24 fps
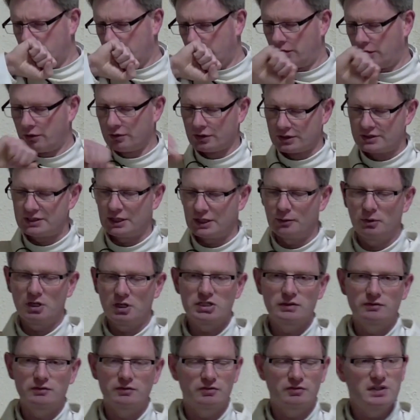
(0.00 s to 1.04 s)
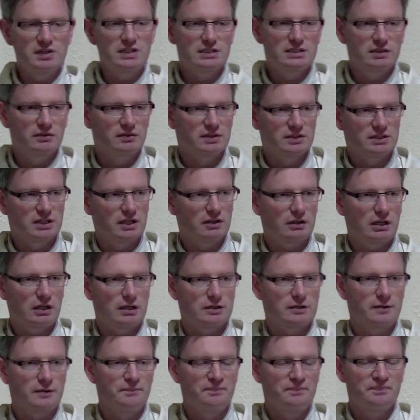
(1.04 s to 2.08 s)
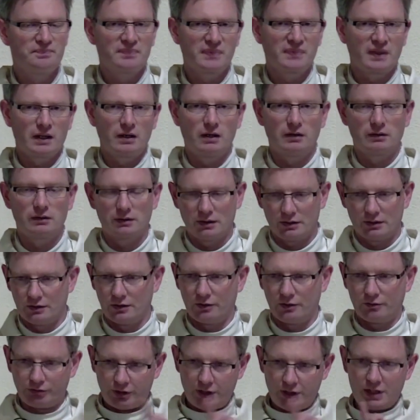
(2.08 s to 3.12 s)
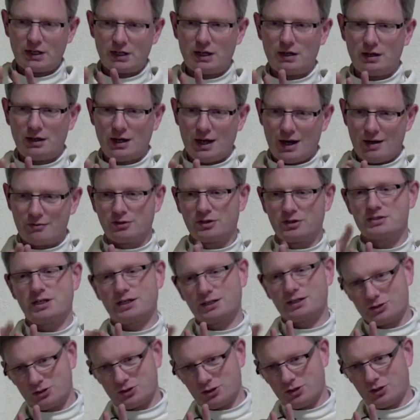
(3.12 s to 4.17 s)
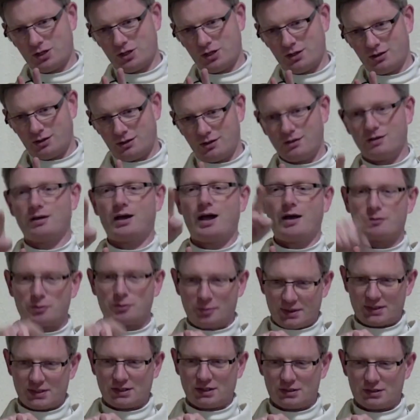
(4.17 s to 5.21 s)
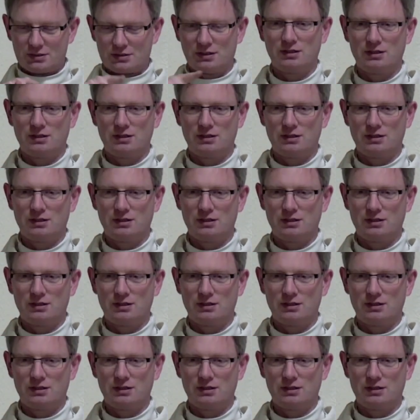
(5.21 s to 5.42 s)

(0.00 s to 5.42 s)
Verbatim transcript: or the celebration of the Feast of the Sacred Heart on the, the Friday after the second Sunday after Pentecost.